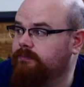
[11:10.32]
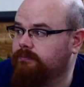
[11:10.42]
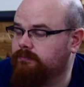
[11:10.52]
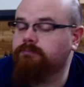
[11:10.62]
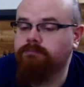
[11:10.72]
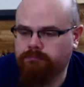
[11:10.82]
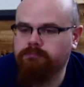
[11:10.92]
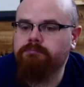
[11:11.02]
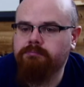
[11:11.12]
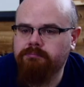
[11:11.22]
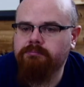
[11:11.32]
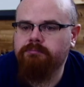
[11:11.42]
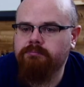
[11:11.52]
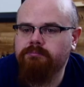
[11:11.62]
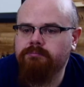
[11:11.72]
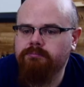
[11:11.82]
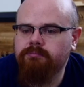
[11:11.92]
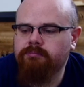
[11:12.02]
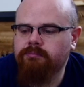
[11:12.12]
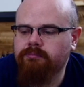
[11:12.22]

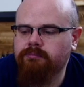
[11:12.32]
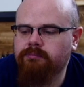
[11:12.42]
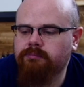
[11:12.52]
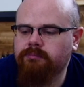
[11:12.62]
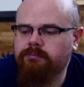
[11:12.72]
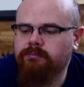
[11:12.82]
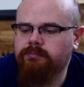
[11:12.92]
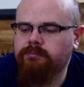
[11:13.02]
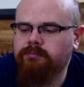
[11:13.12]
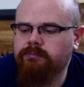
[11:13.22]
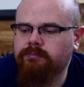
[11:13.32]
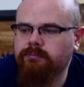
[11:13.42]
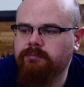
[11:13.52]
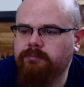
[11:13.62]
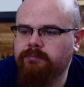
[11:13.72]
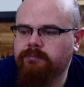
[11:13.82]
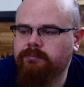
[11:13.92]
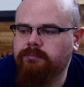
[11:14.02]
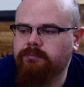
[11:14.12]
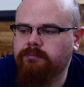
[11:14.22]

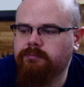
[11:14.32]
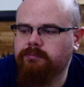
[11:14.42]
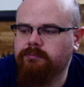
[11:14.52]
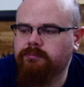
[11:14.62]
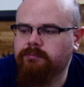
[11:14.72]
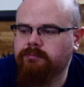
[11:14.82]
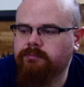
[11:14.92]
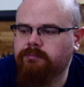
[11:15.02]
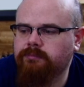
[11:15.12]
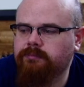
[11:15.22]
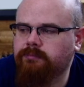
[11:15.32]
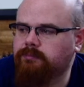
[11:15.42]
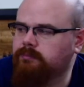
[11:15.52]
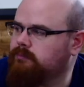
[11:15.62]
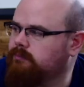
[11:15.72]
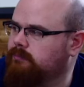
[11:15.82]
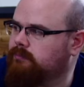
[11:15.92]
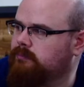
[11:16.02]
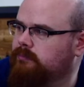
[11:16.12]
(silent)